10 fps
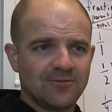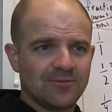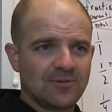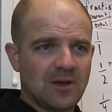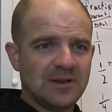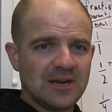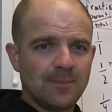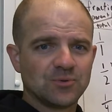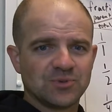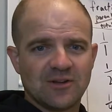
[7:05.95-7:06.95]
How many
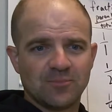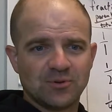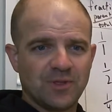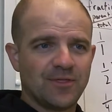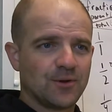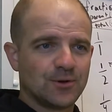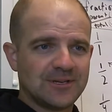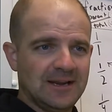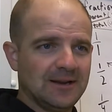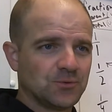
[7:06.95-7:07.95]
numbers would you have between
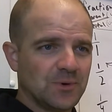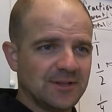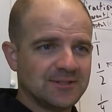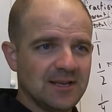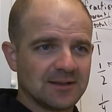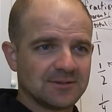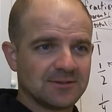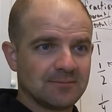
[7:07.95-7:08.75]
13 and 26?